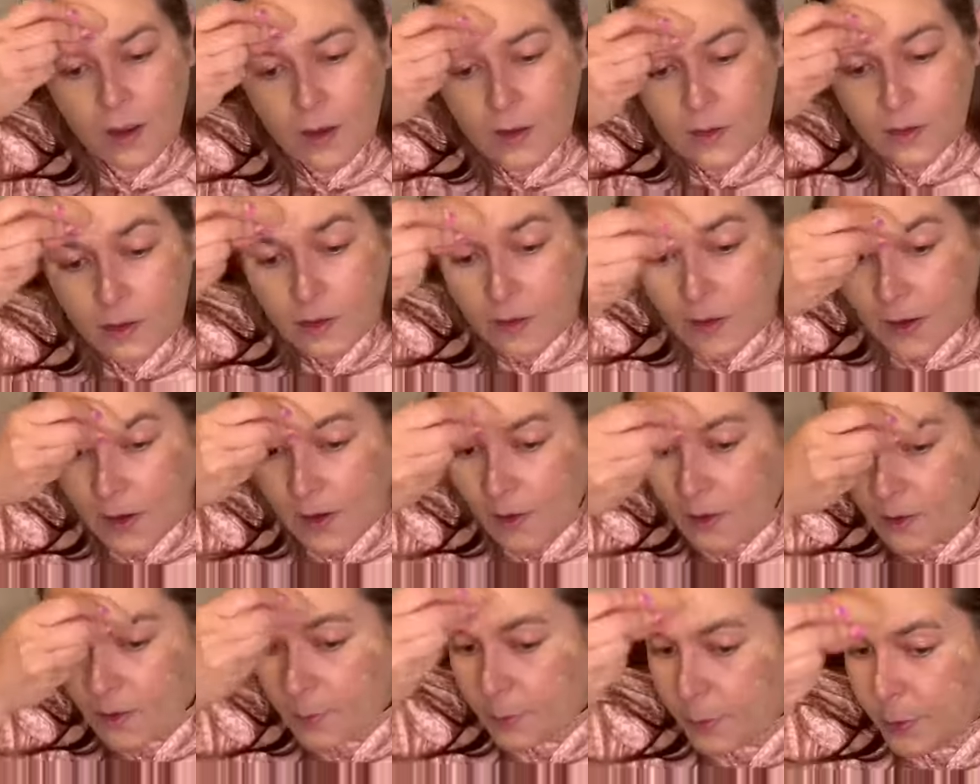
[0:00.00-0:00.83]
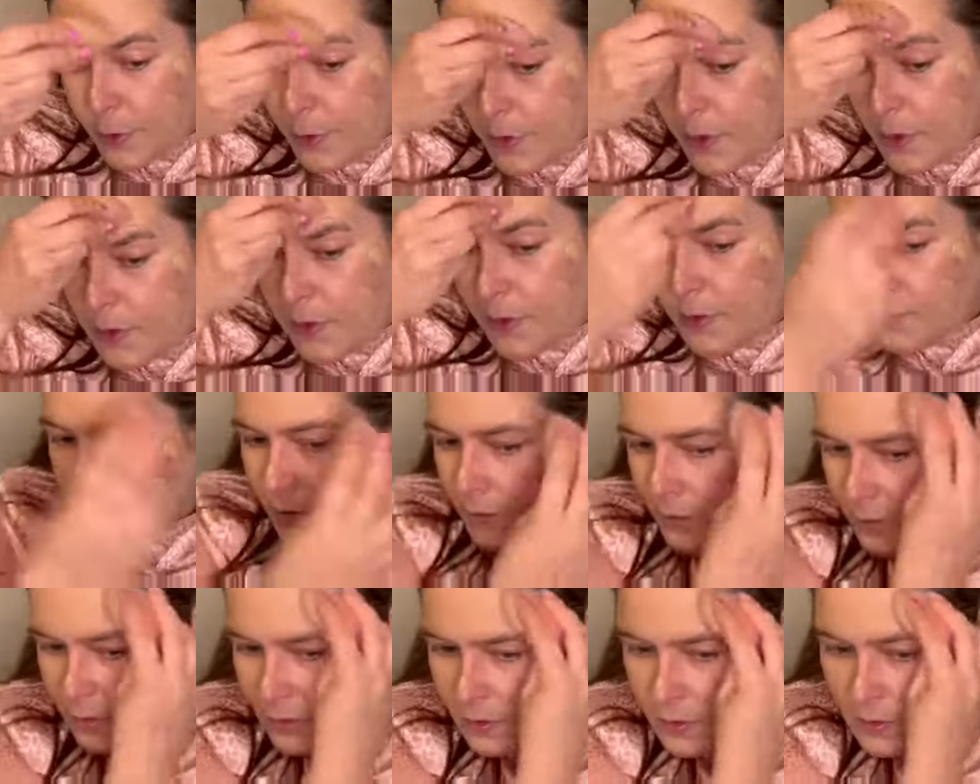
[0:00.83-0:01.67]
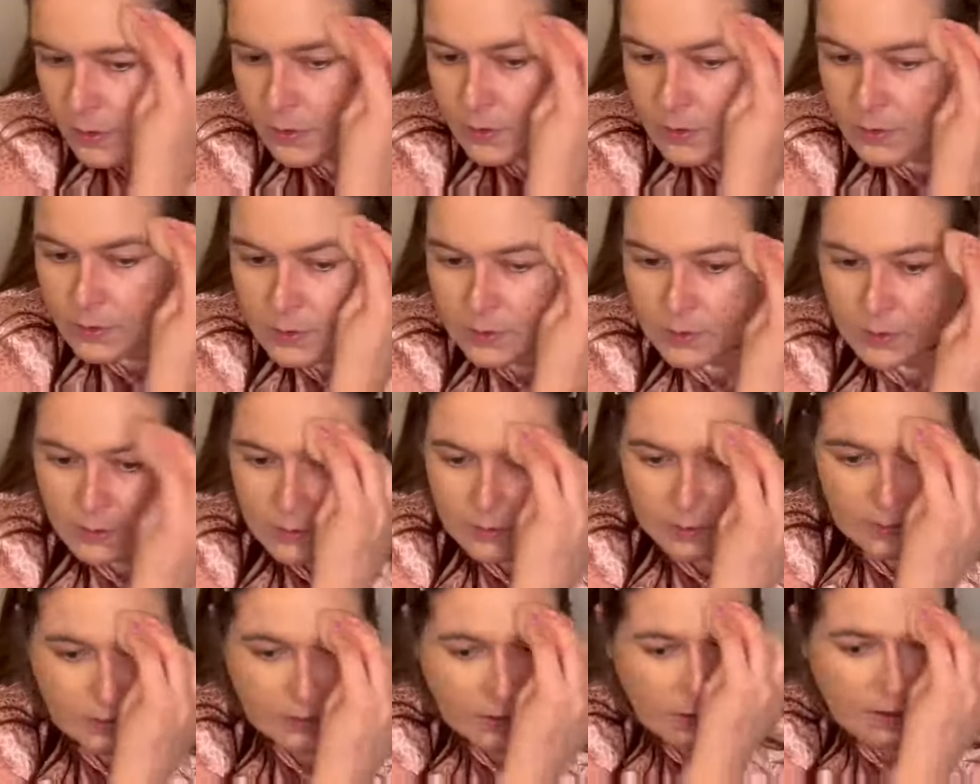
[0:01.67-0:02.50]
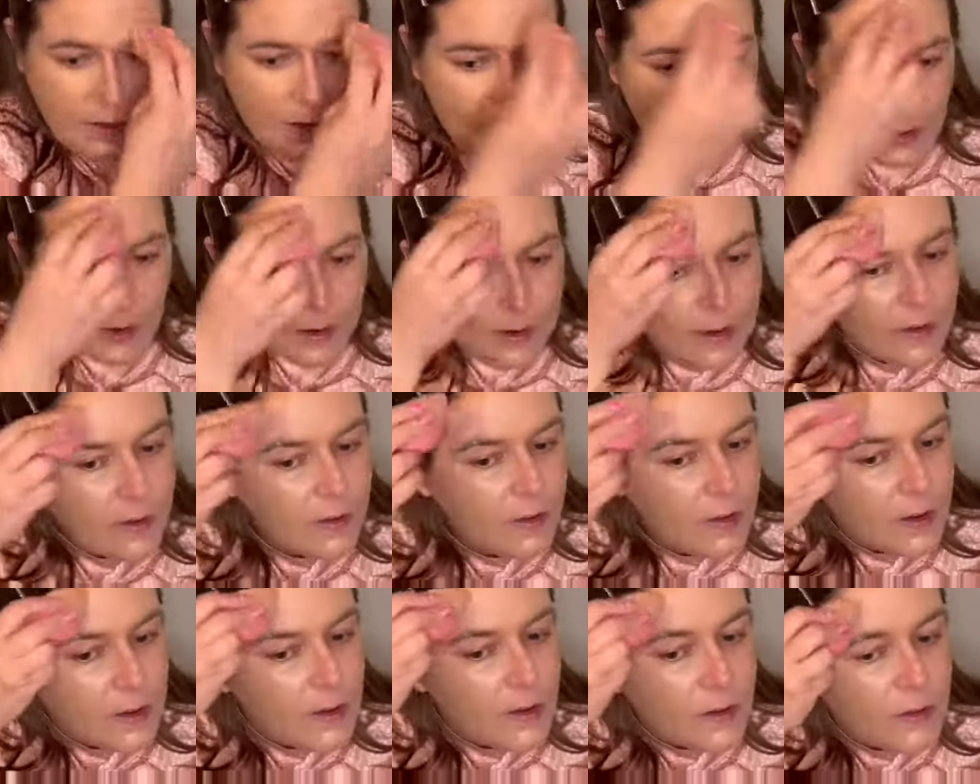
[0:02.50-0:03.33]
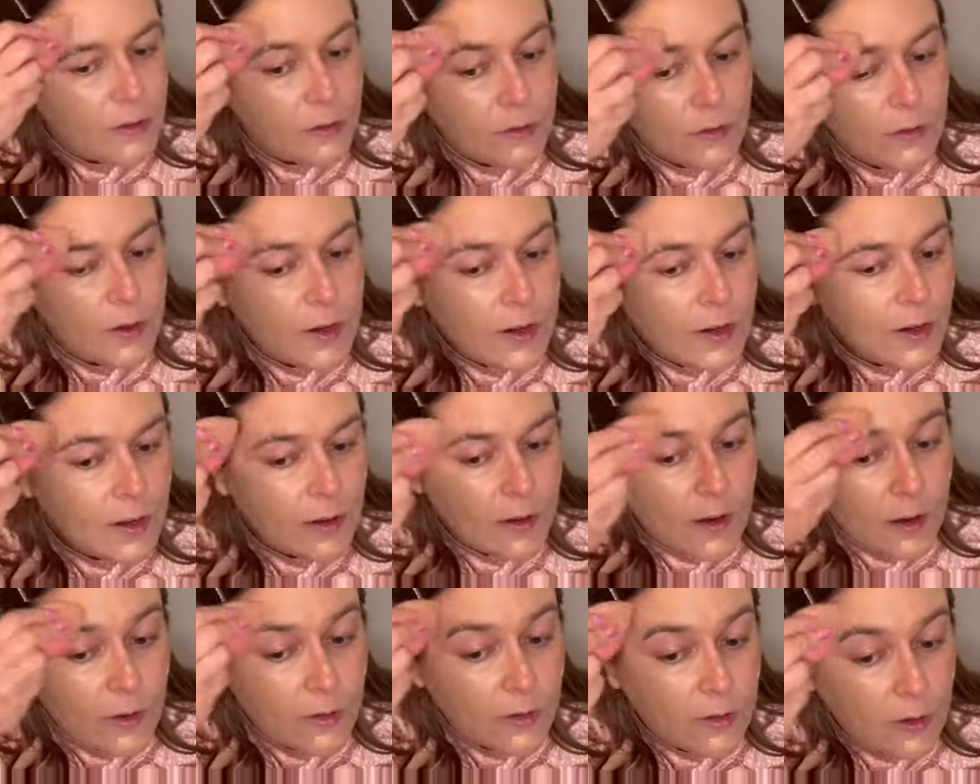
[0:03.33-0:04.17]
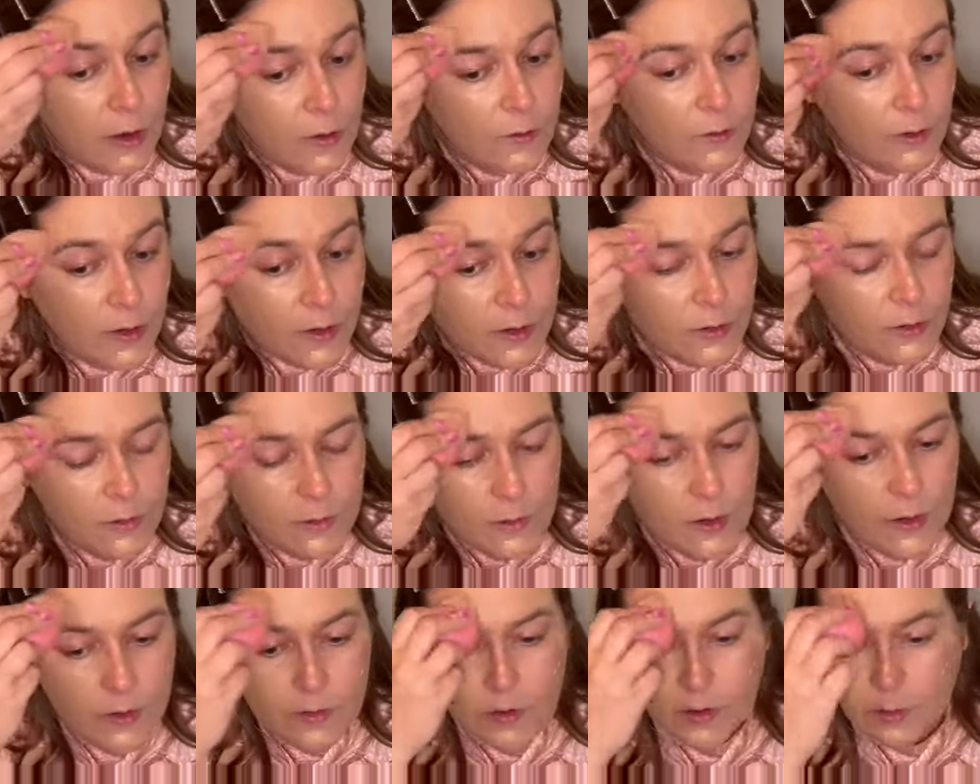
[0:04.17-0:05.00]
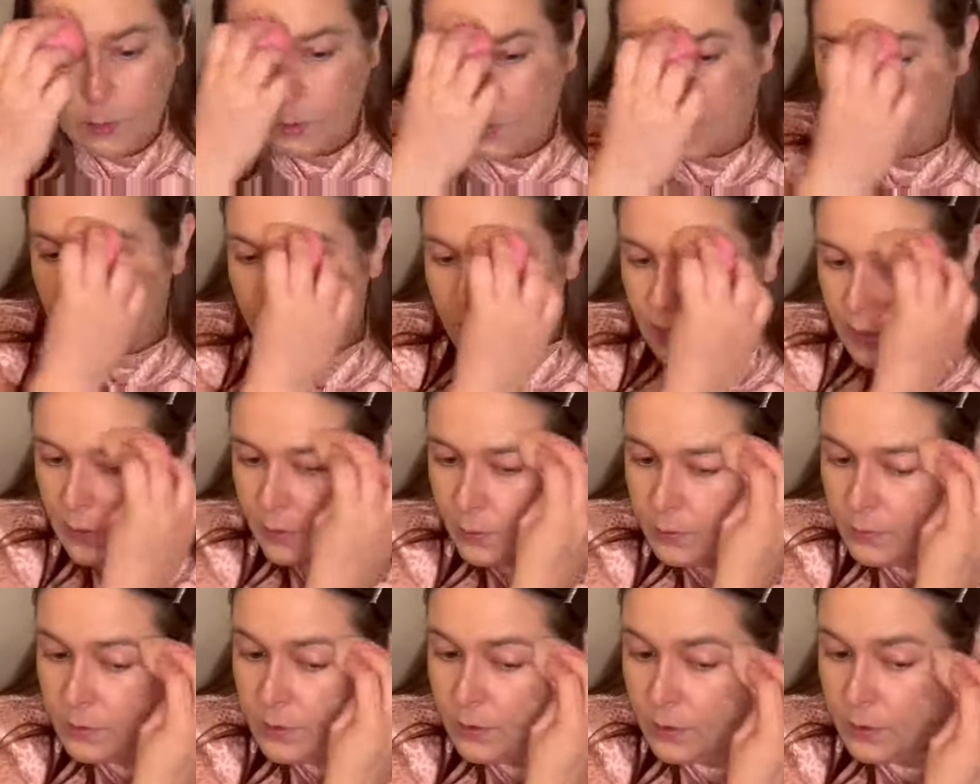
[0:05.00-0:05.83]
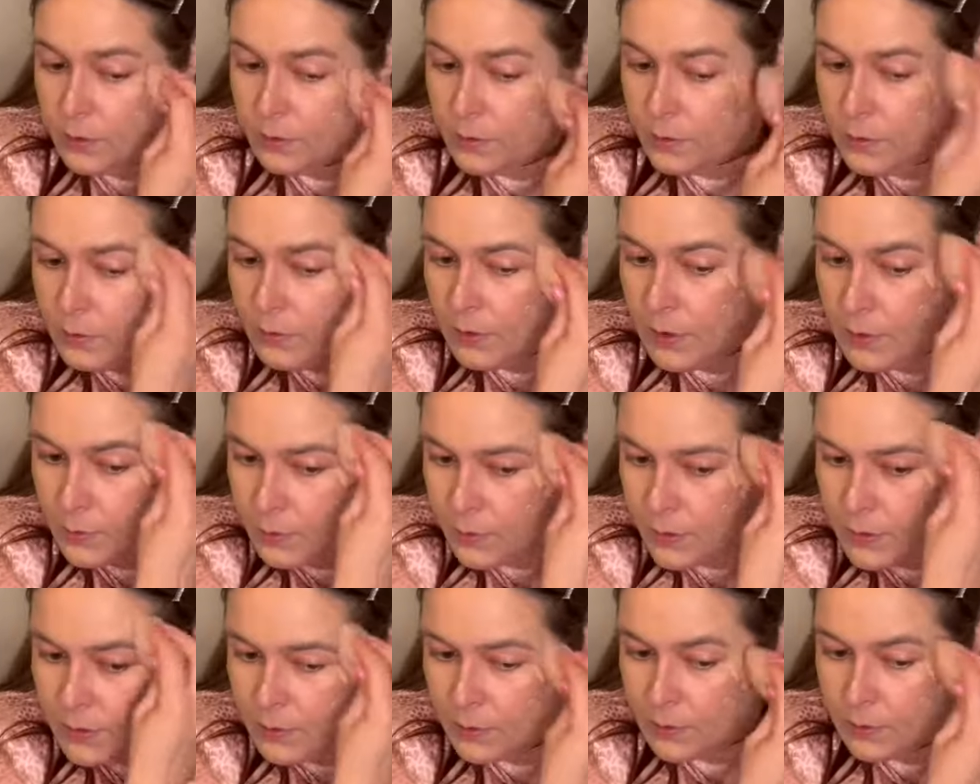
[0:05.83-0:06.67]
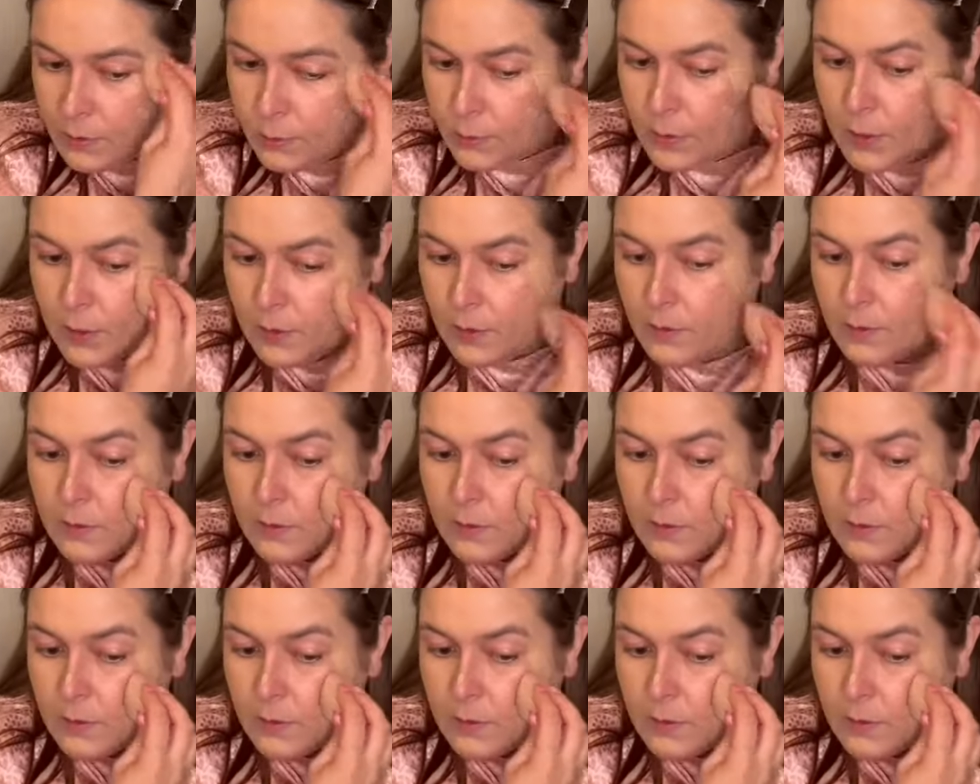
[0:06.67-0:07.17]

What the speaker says: So yeah, putting this on. I can see it is a really nice coverage. Oh, that's in my brow, not around it so well.